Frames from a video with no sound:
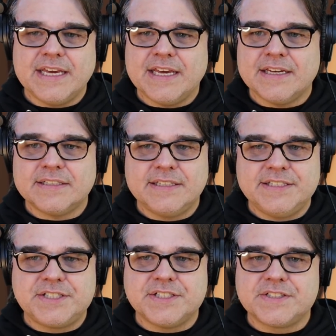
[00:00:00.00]
Yeah,
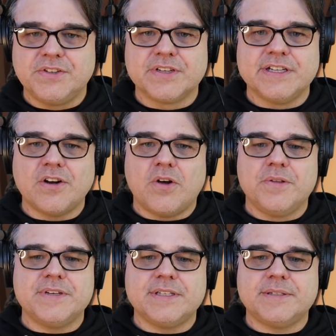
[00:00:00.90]
he's just looking at
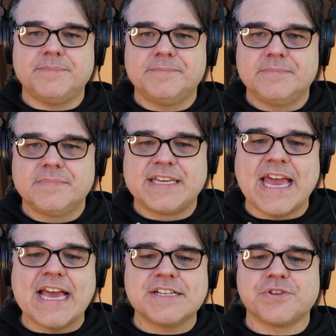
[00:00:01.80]
all the
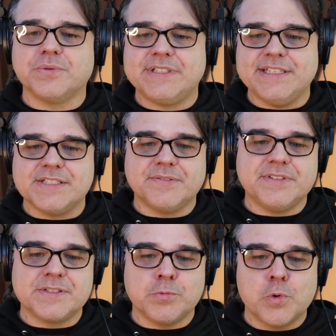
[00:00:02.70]
casualties
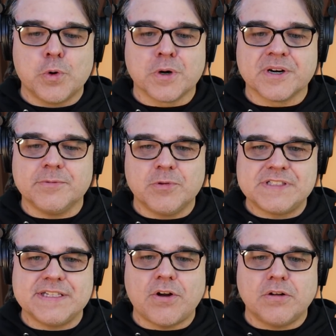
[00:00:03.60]
of this war and
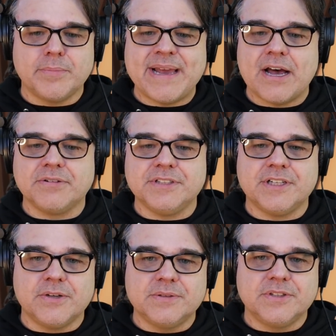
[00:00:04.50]
what's it all about.
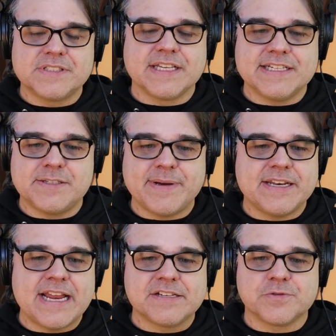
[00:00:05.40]
It looks like it's
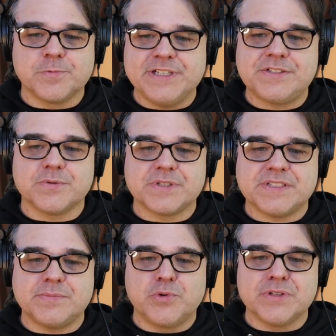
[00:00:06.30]
about natural
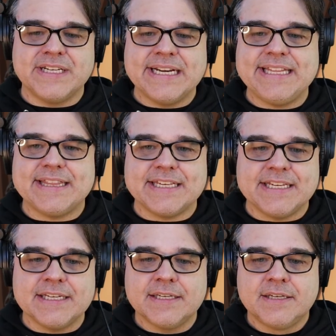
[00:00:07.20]
resources more than
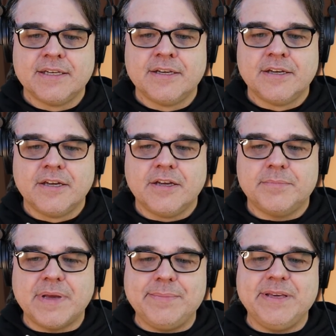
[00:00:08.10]
anything.
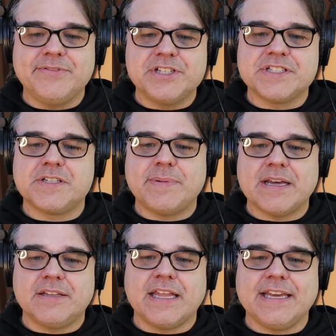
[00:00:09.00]
Maybe even just
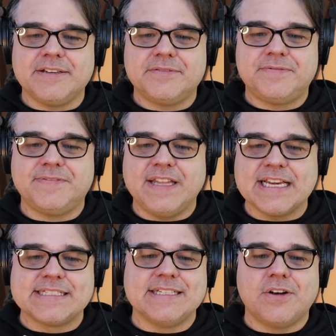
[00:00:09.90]
about like
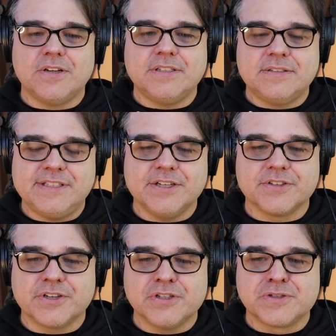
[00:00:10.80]
flexing on the
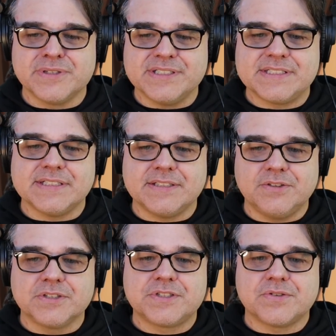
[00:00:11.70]
other countries to
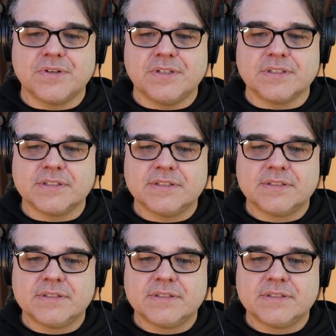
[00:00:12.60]
look strong.